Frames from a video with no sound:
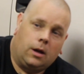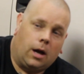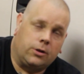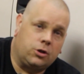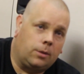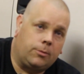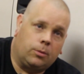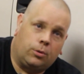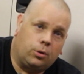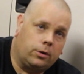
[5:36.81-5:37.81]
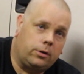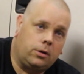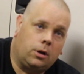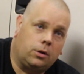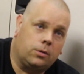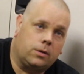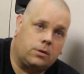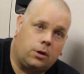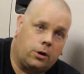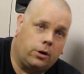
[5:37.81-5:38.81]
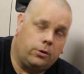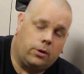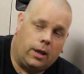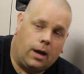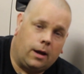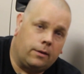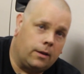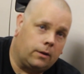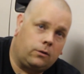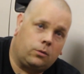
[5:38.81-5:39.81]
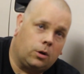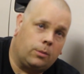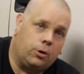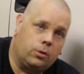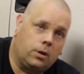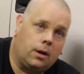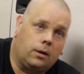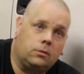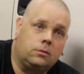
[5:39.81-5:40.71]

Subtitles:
I jumped aboard, you know, and started doing that, and that's what I'm doing now.